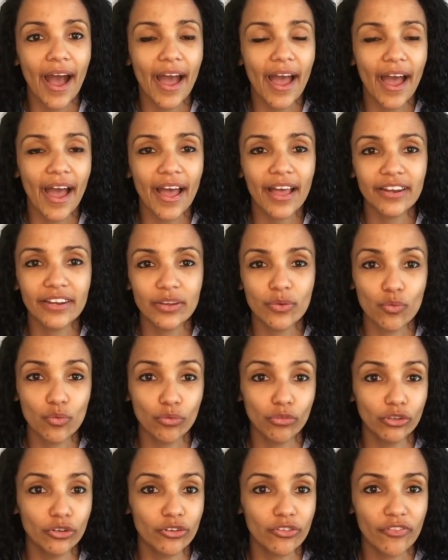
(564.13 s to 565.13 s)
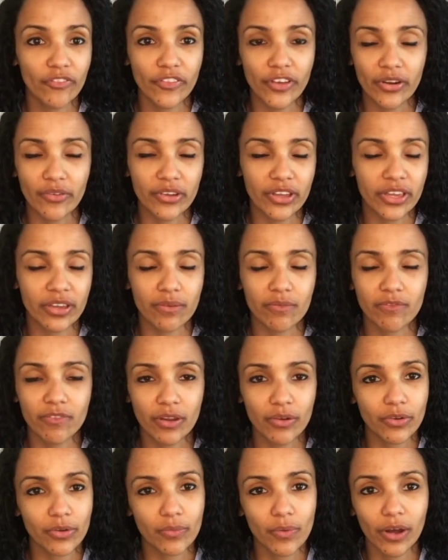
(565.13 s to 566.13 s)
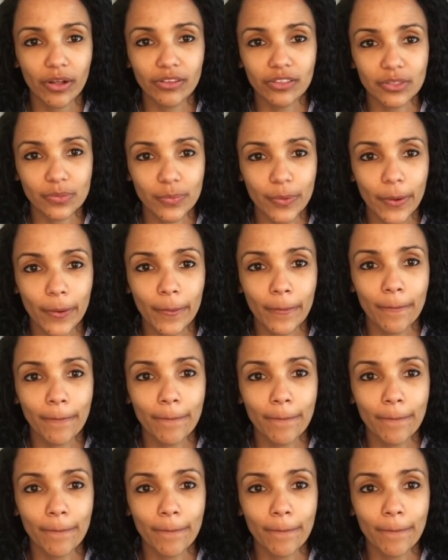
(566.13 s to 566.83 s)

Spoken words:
and it will look very, very well as well.